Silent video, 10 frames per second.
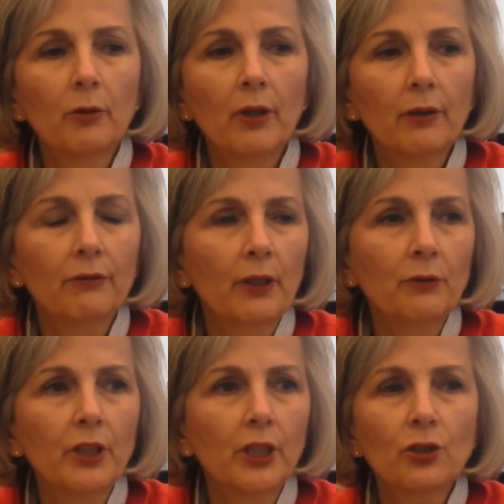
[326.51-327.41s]
a
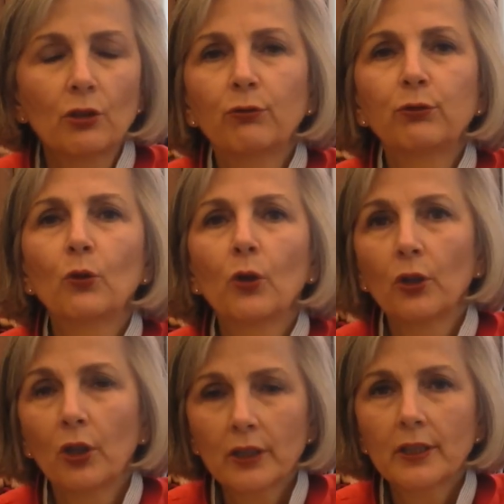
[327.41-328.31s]
foundation, a floor,
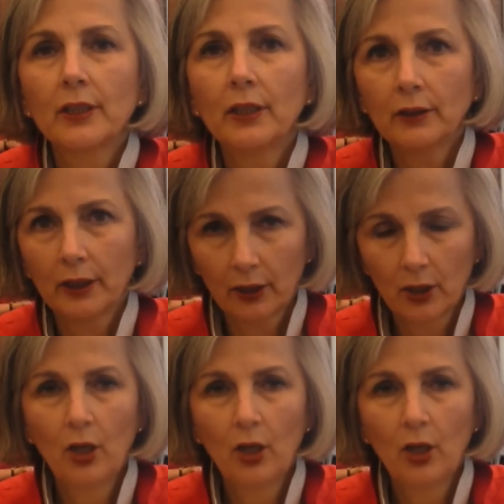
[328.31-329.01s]
not a ceiling